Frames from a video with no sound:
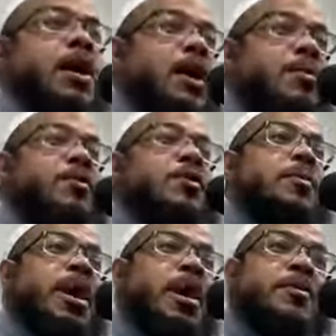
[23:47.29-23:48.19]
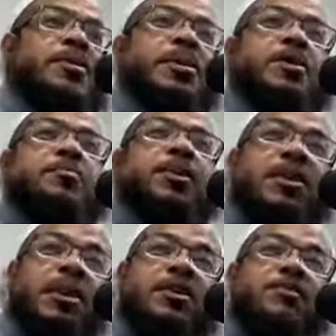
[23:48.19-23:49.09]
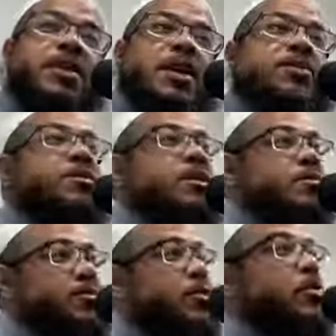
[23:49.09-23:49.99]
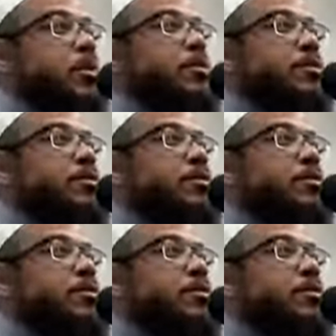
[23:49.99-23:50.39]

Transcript: Amr ibn Abbas believed that he was number four.